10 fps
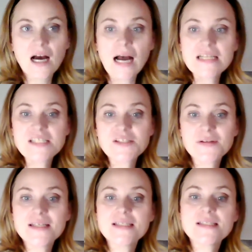Hi,
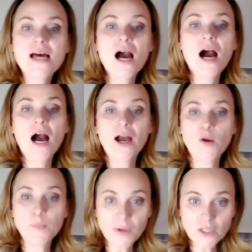students. I
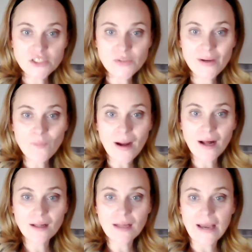hope you're all doing
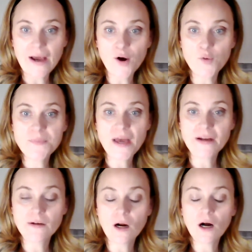well. I hope that
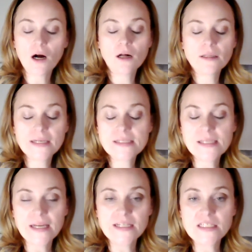you're all
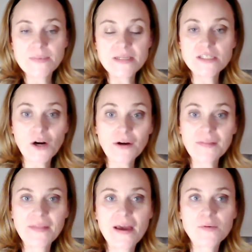excited to be
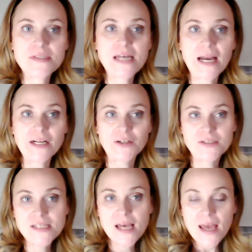starting The Outsiders.